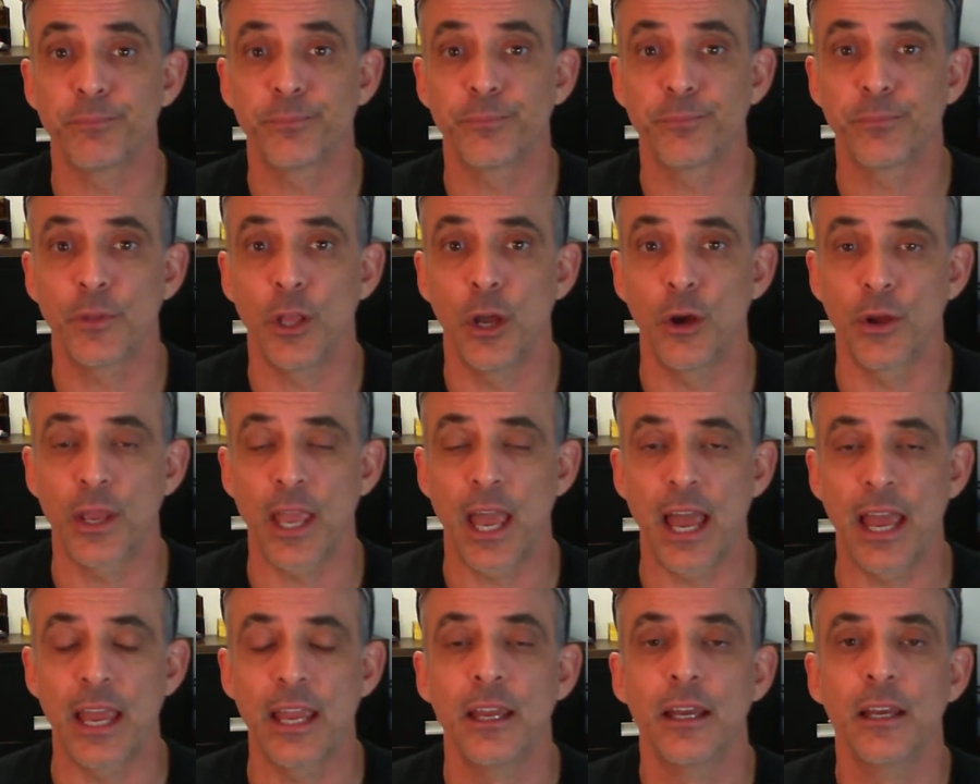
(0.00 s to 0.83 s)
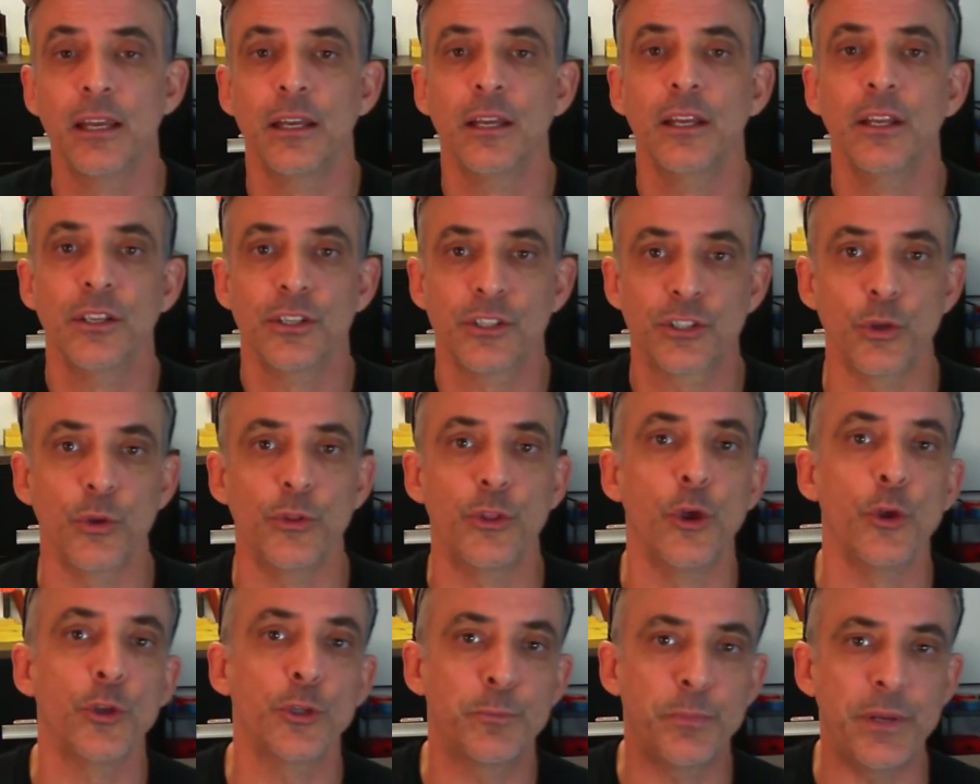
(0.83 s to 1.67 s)
okay? So
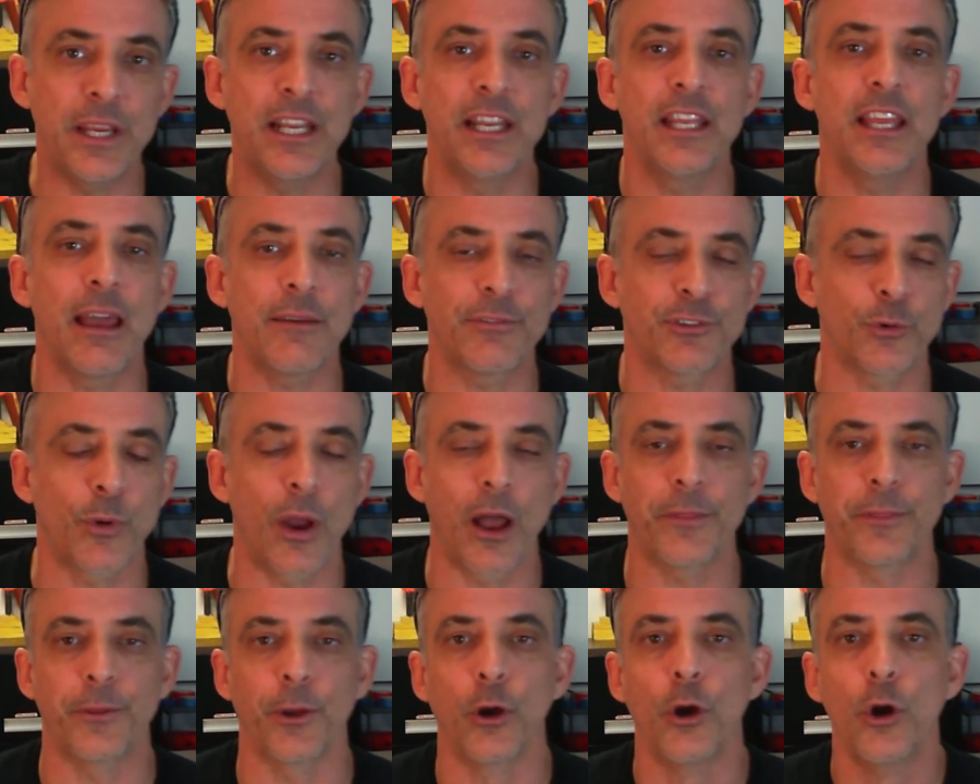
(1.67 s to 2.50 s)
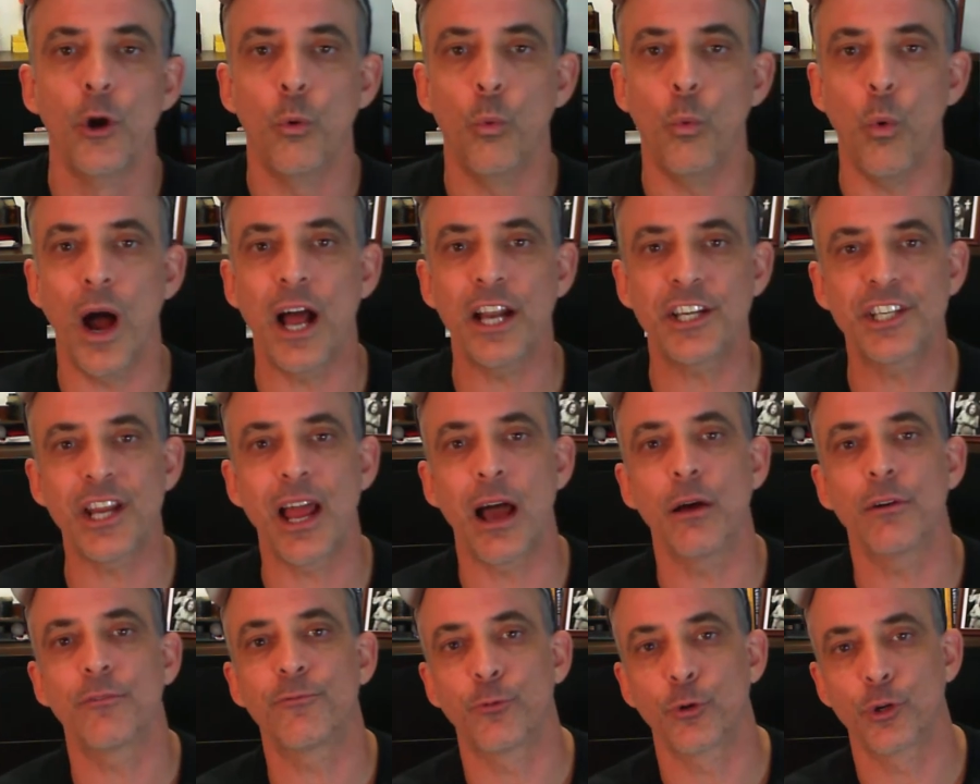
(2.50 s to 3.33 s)
those PDFs are out there. Watch
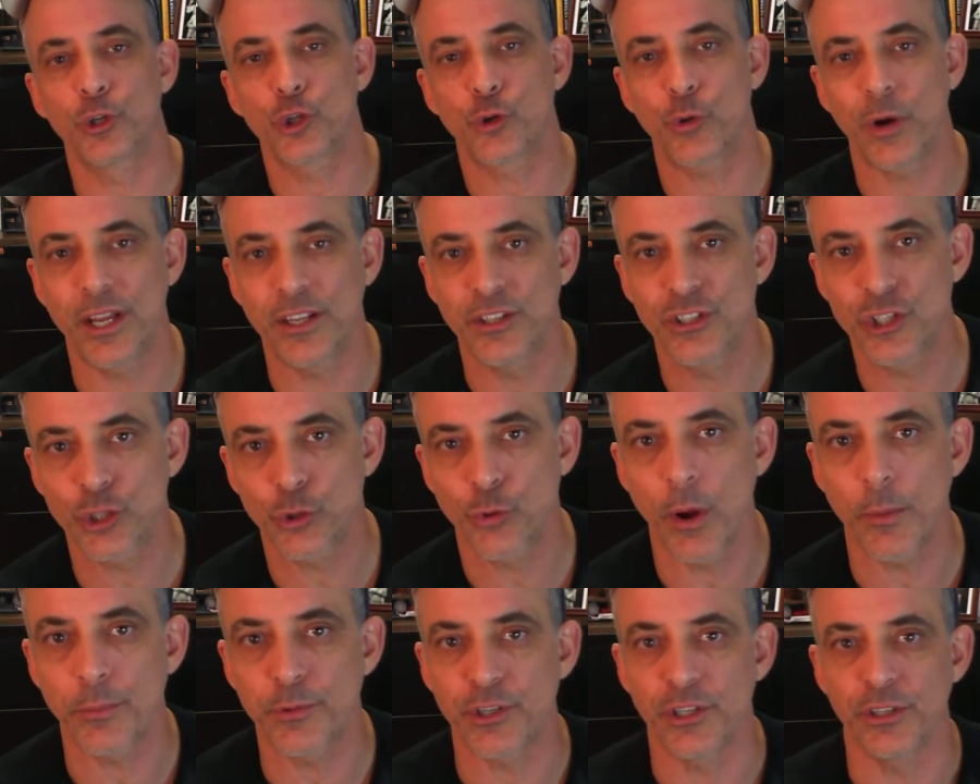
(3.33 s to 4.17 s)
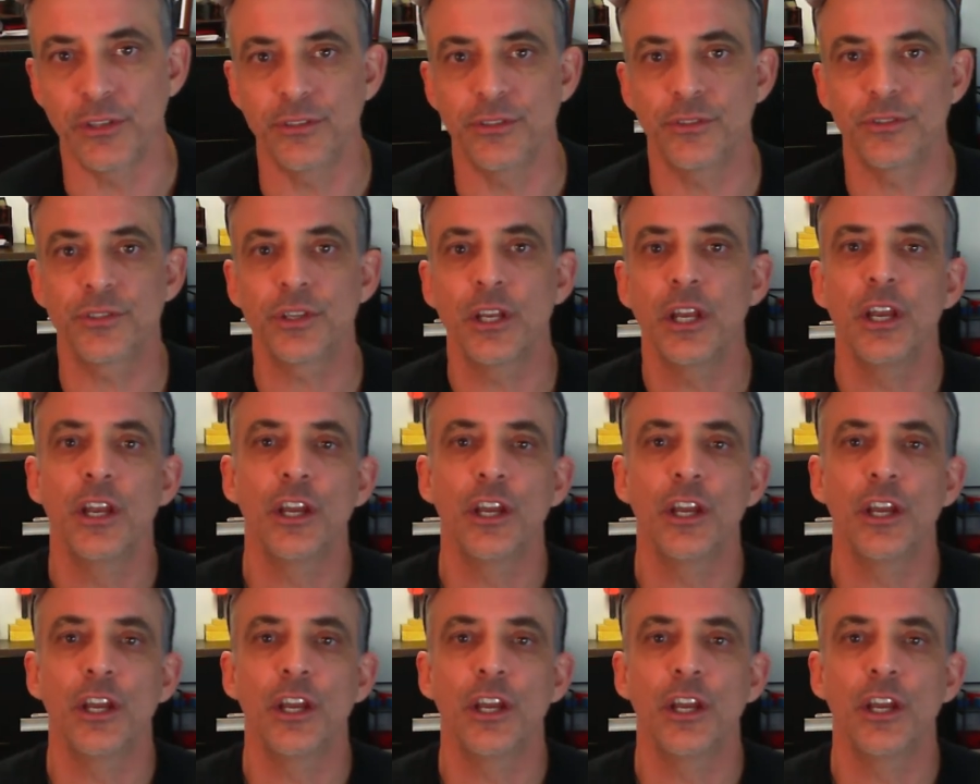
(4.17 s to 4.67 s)
out for transcriptions.